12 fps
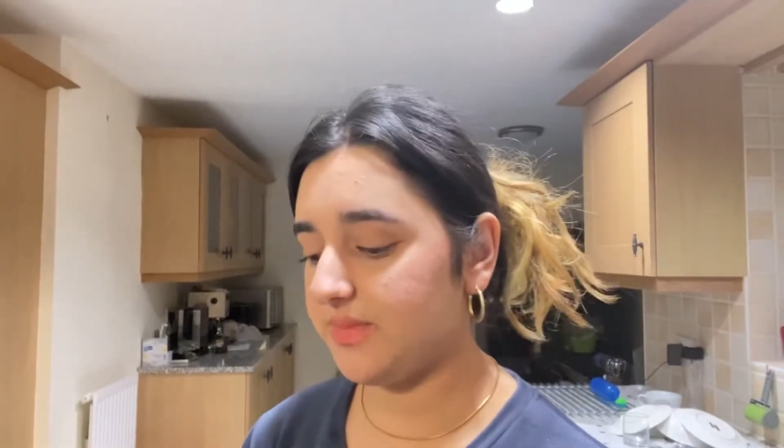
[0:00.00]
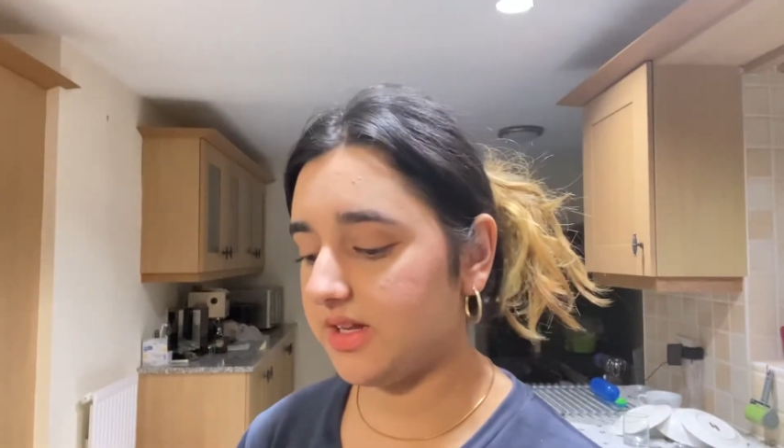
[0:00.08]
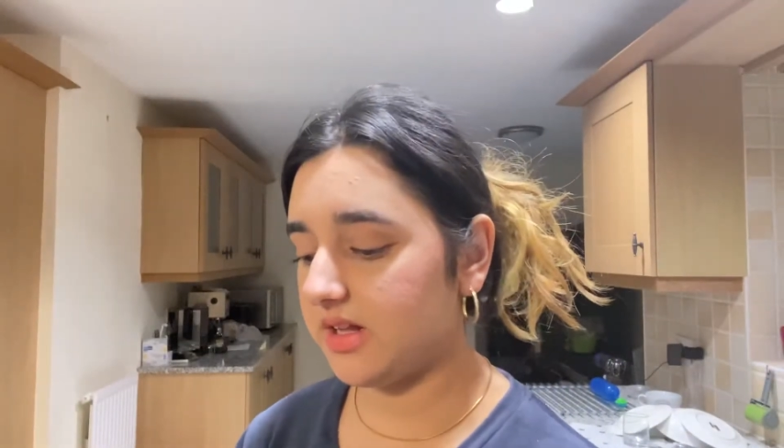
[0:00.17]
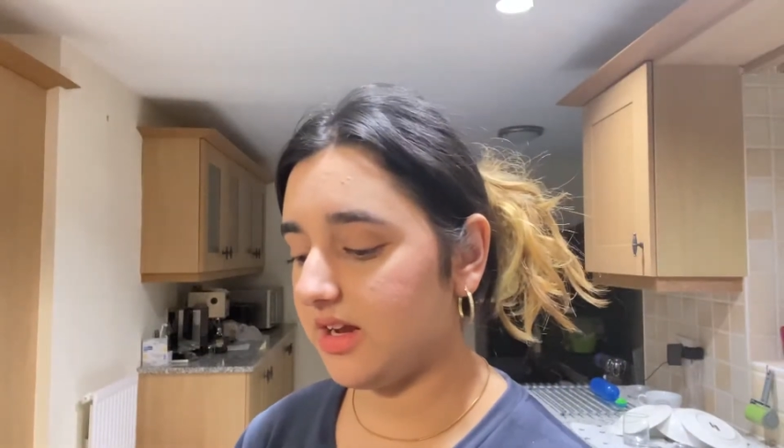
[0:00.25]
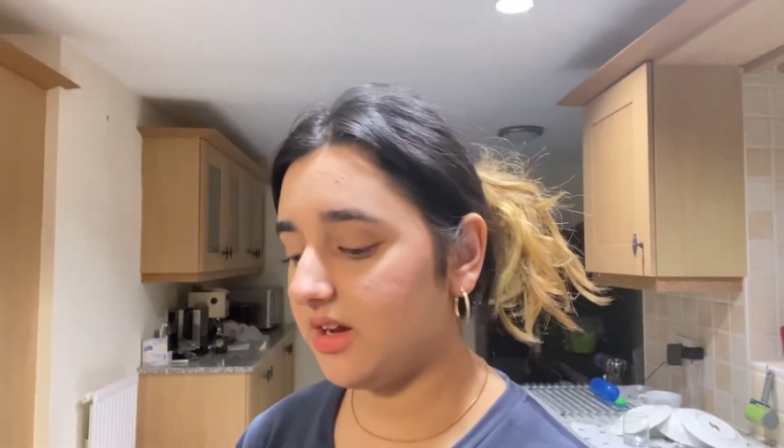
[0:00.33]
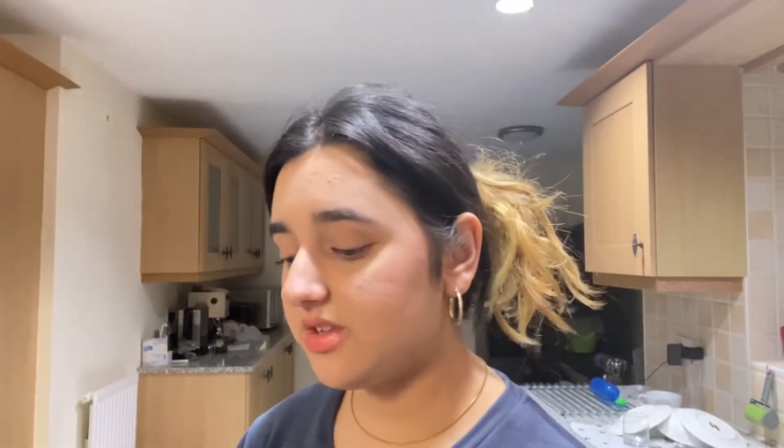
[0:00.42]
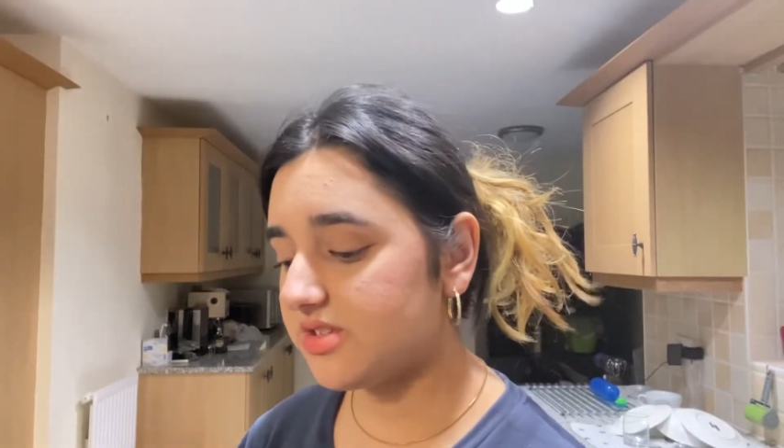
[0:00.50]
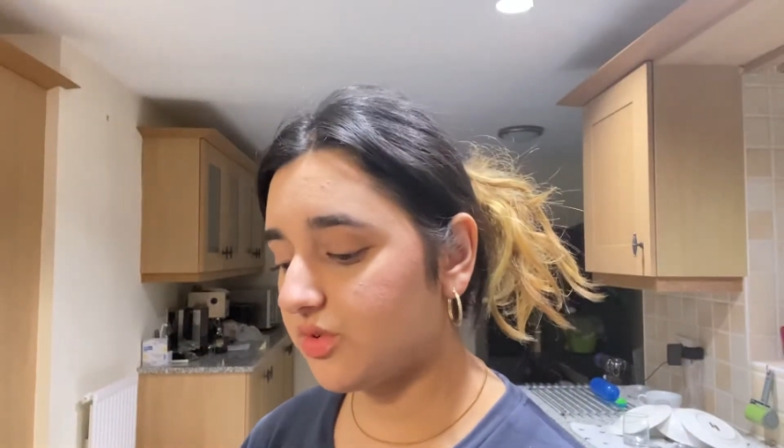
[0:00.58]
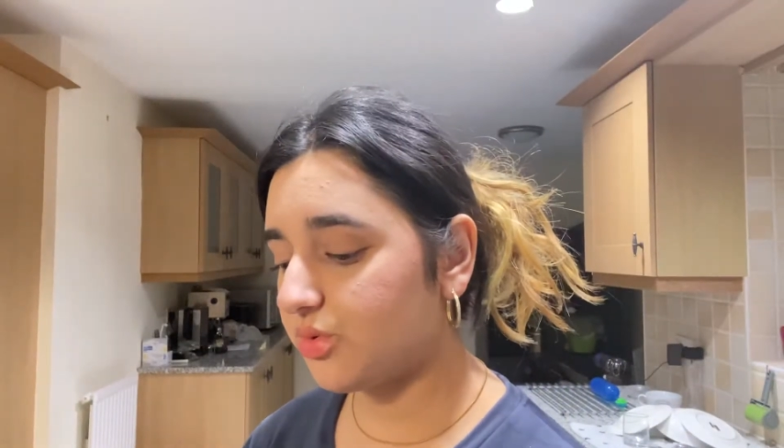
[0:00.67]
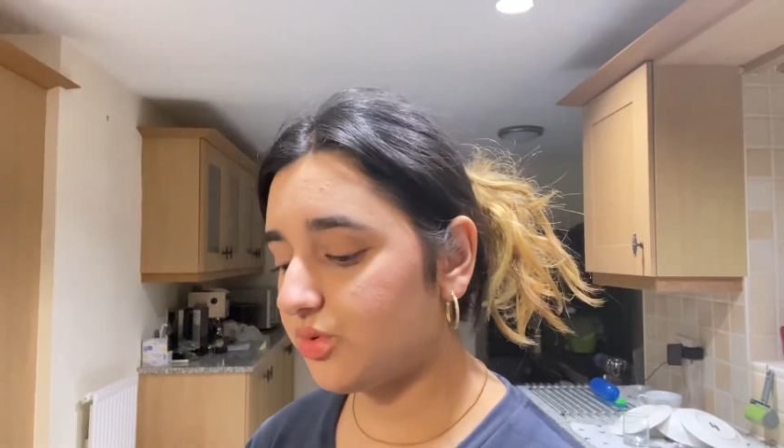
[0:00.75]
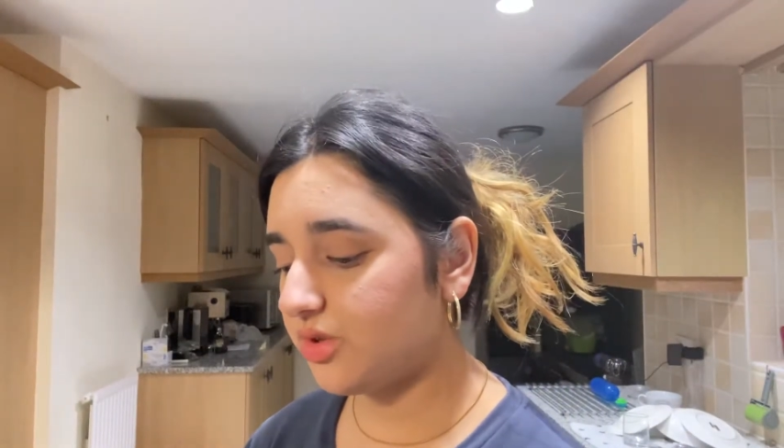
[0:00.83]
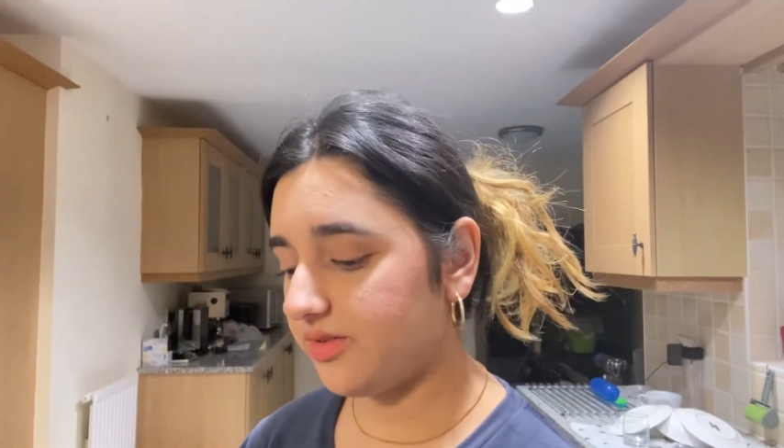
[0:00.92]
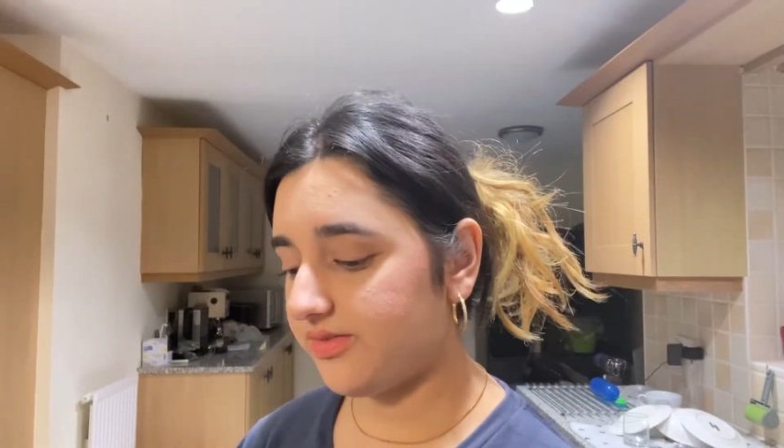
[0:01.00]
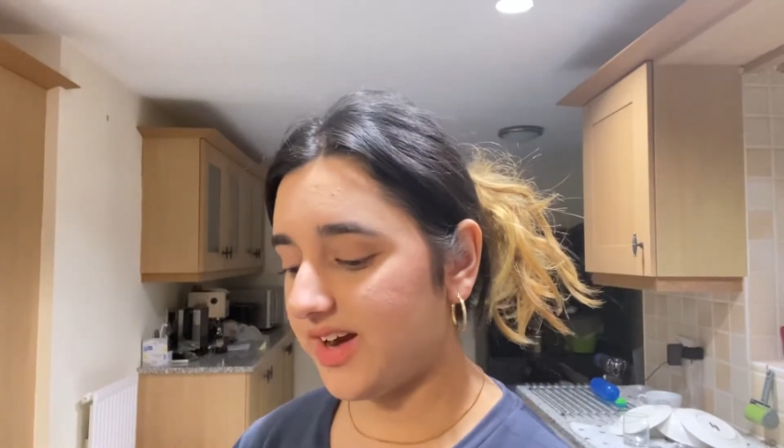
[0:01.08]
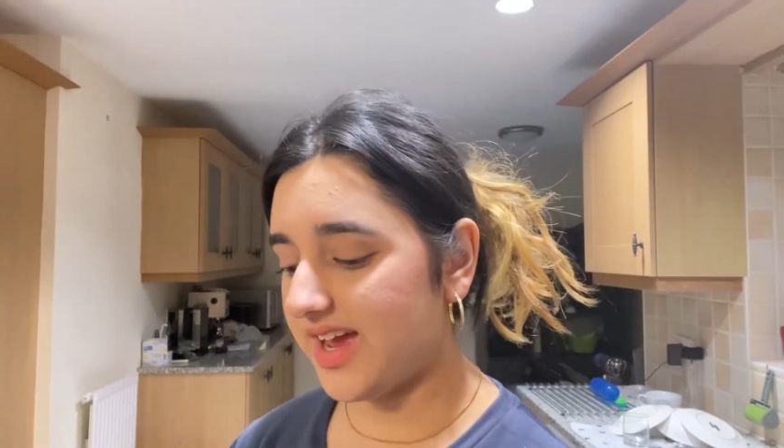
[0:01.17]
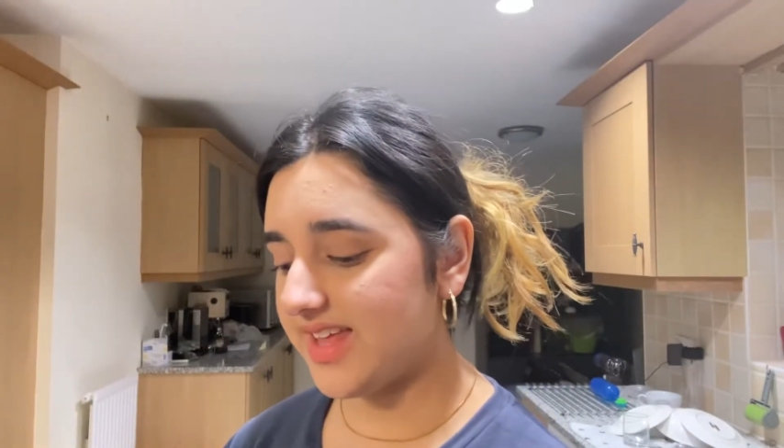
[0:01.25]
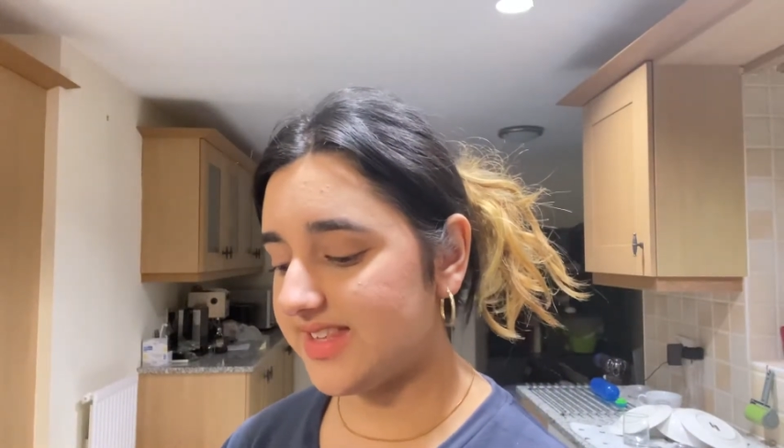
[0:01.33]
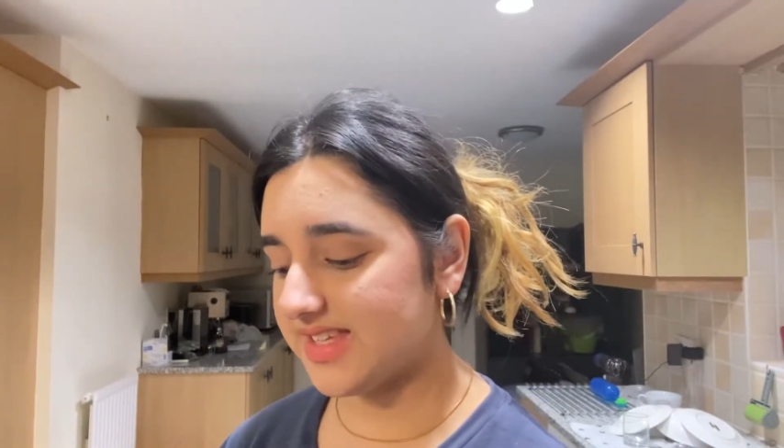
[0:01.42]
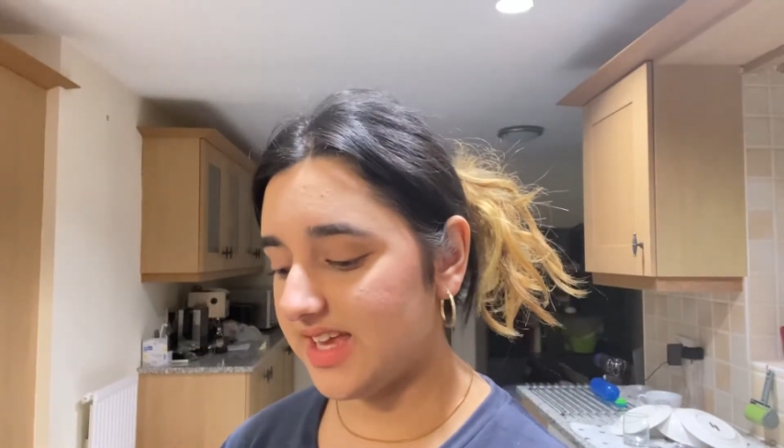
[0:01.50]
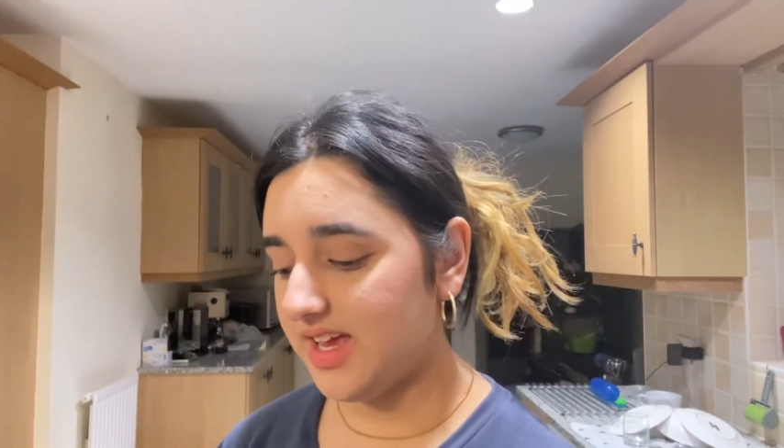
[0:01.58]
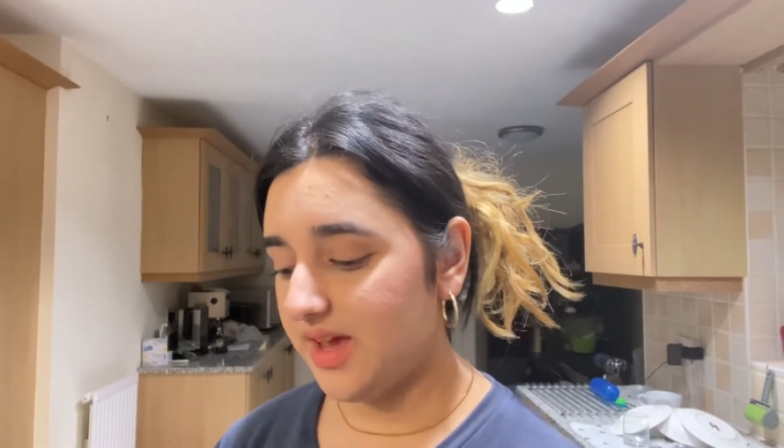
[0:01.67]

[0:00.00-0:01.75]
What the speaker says: make like lots of cool new friends,